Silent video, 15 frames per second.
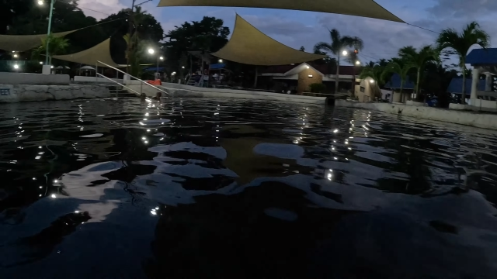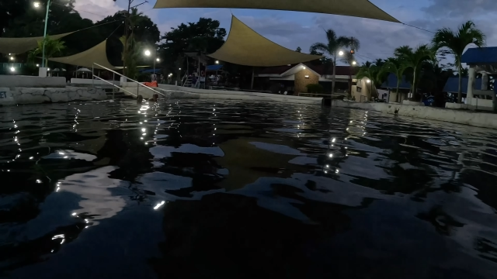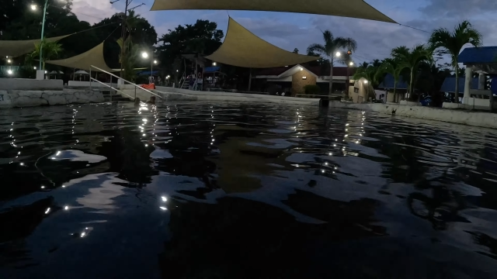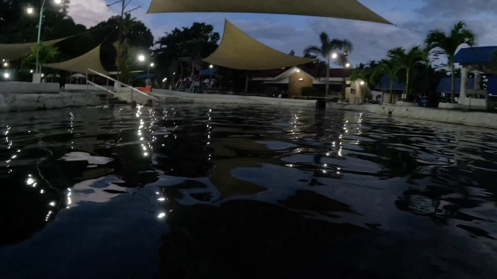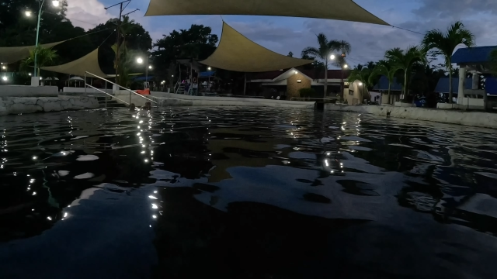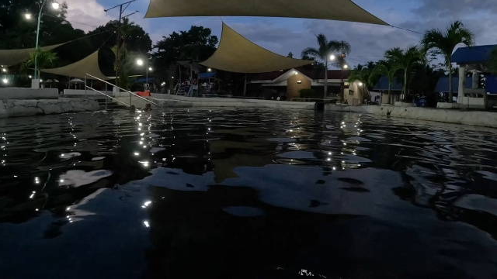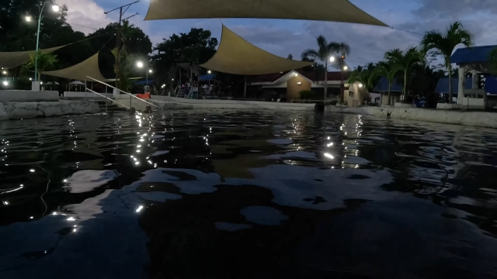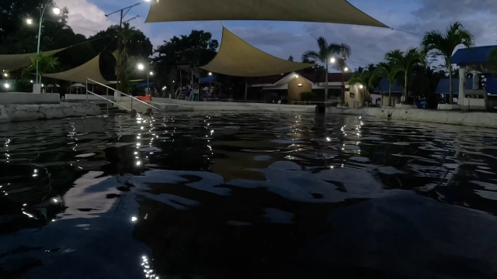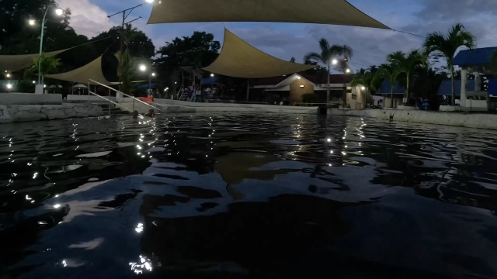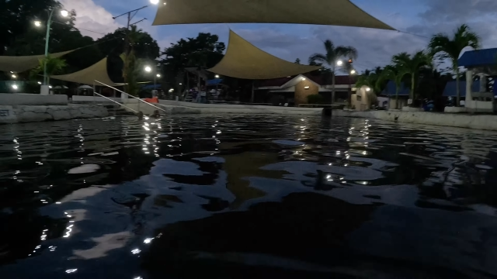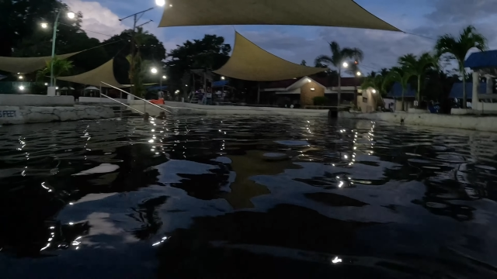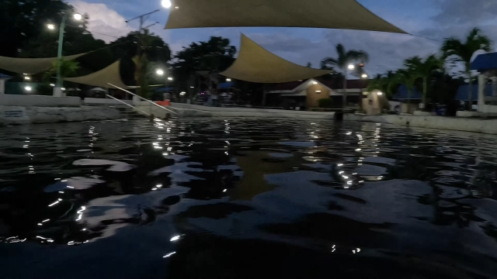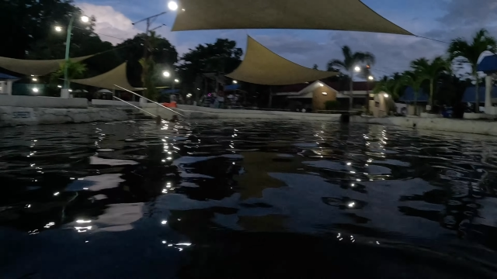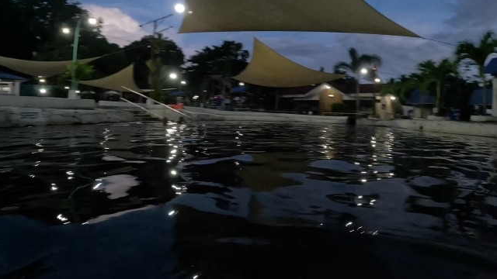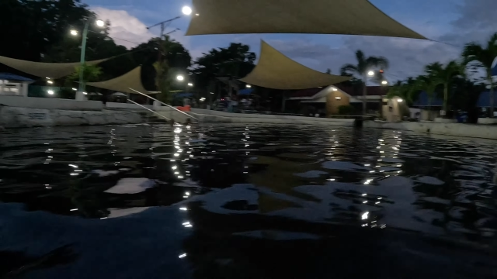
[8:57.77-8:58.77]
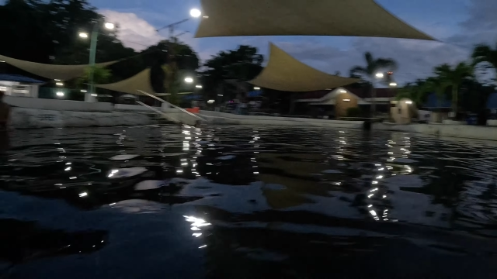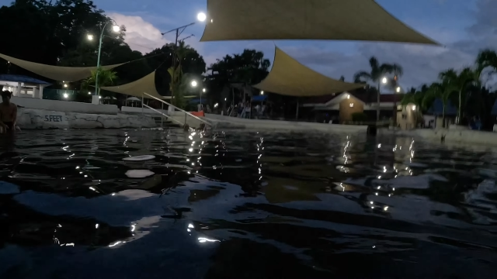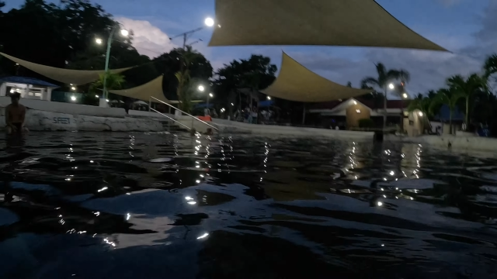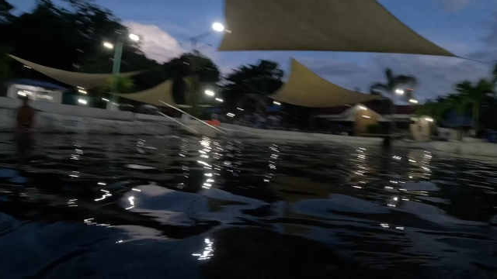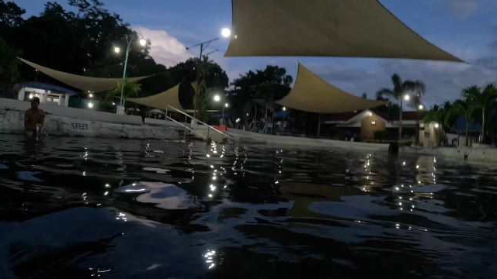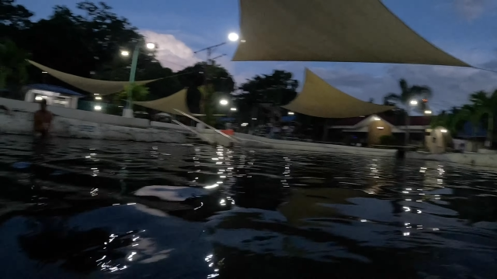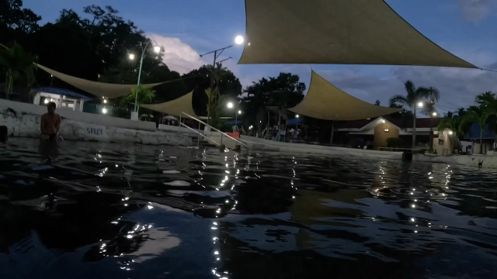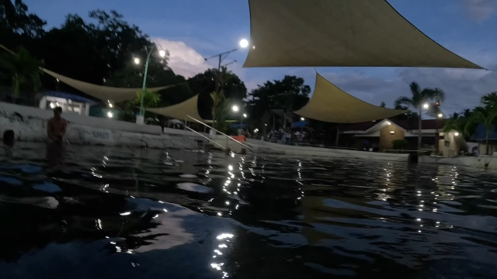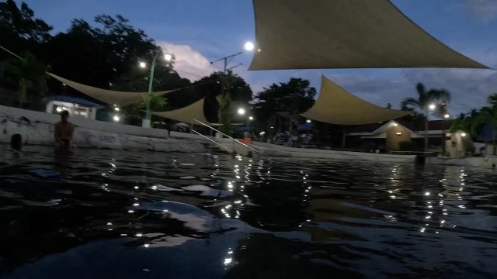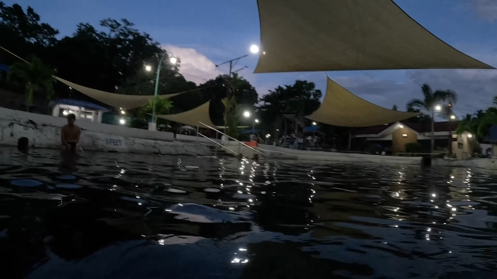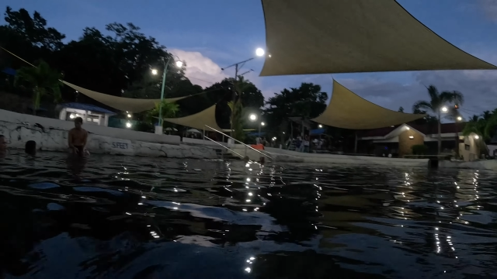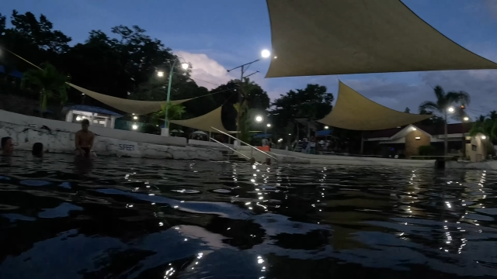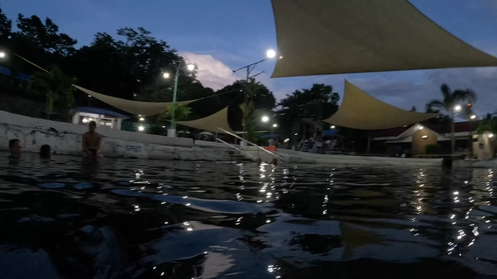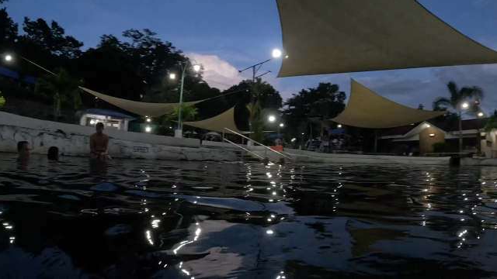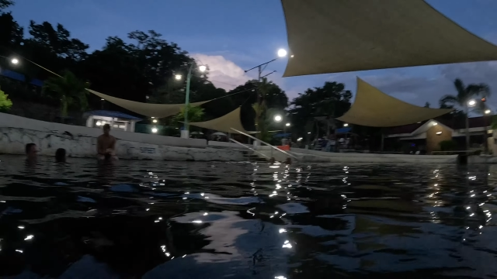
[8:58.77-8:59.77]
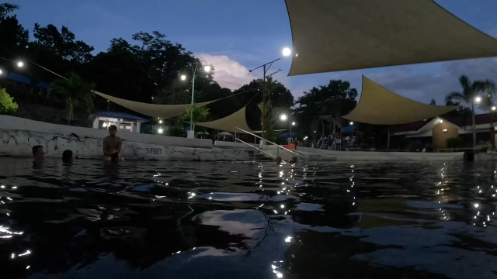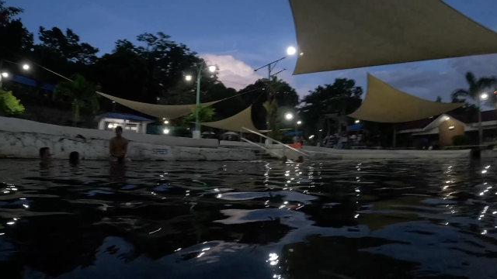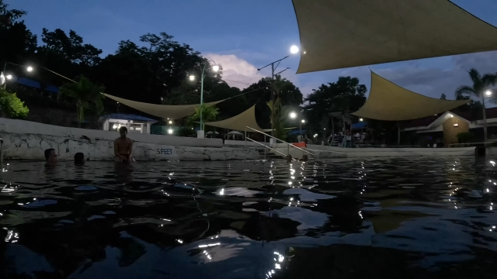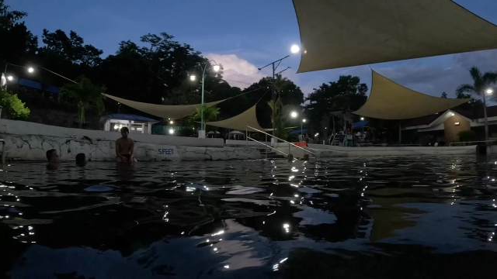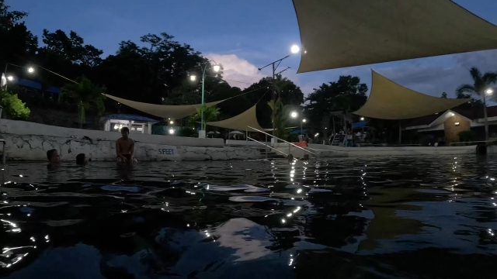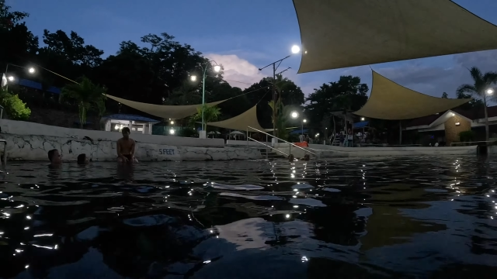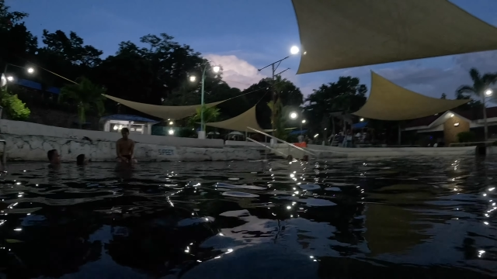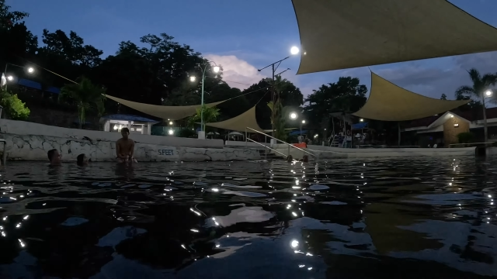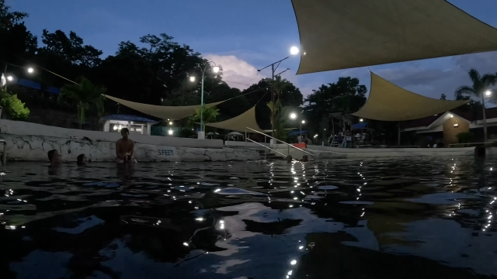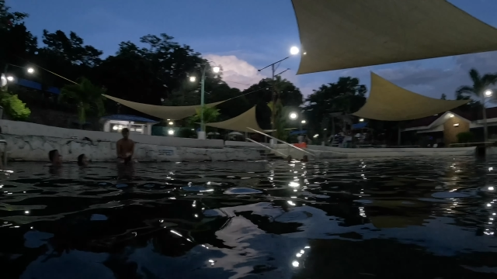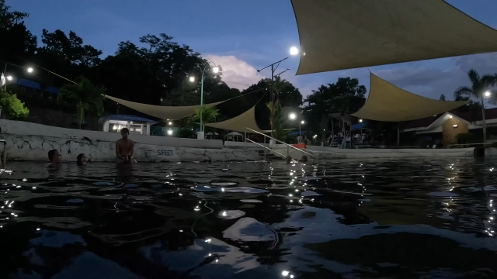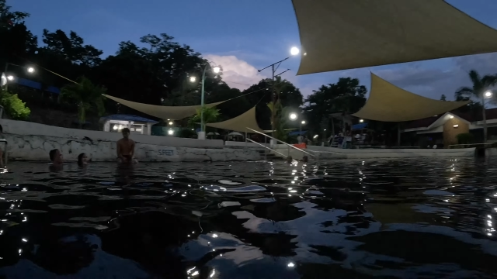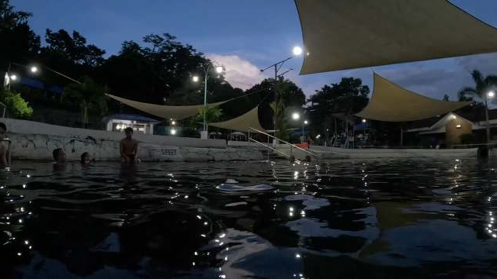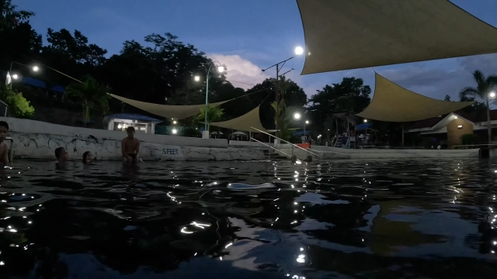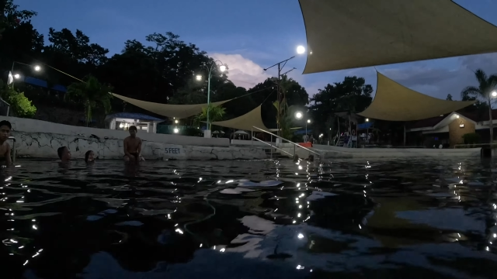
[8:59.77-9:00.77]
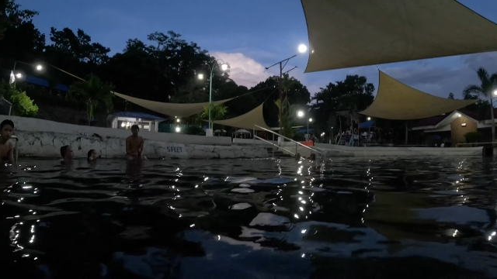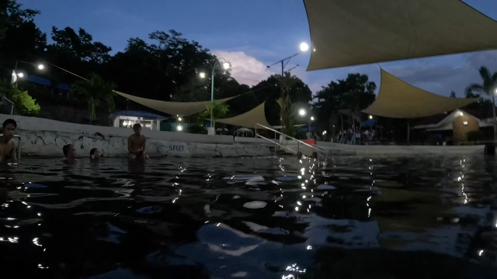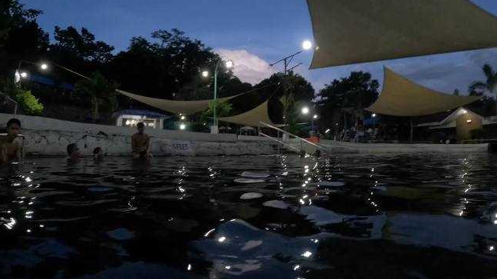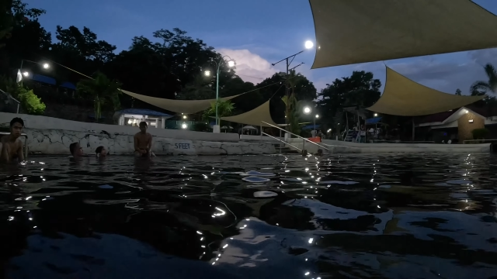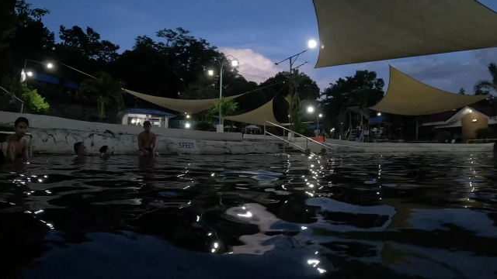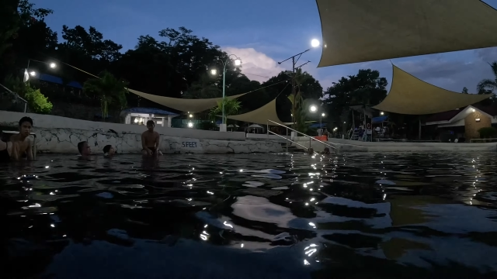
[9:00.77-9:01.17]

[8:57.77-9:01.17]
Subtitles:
[unreadable: no face in view]